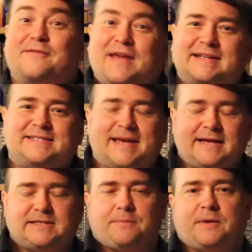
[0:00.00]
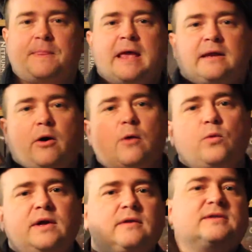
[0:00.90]
if that's saying something. Now, I
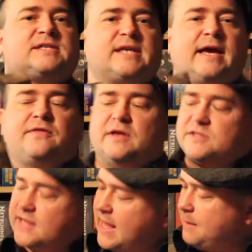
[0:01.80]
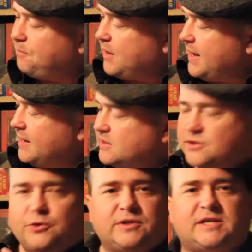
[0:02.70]
will say this the game plays
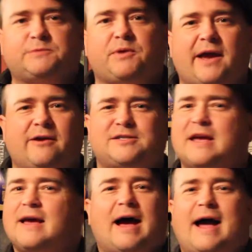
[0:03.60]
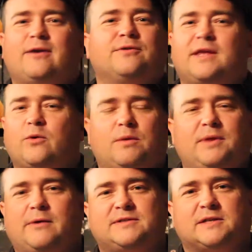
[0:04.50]
two to six players. I don't think you want
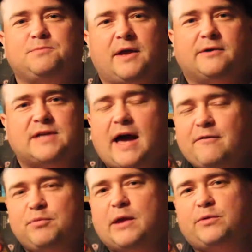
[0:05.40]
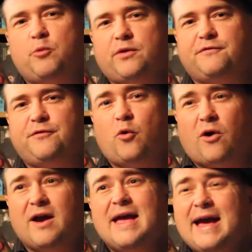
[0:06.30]
to play with six players. I haven't played with more than
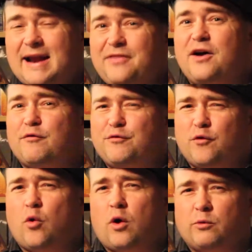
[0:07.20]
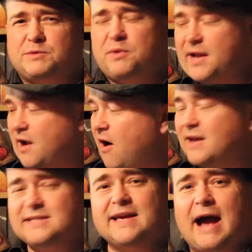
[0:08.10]
four, and I thought four was plenty.
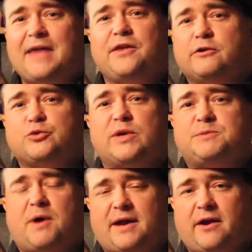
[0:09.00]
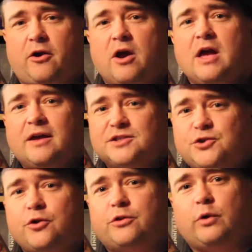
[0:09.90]
Honestly, I think your sweet spot here is
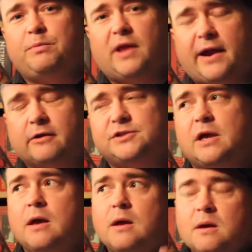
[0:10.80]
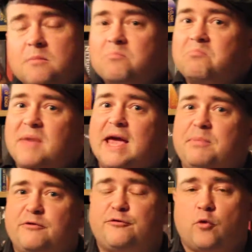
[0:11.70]
two to three players,
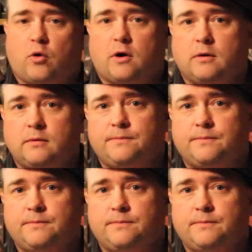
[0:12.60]
maybe four.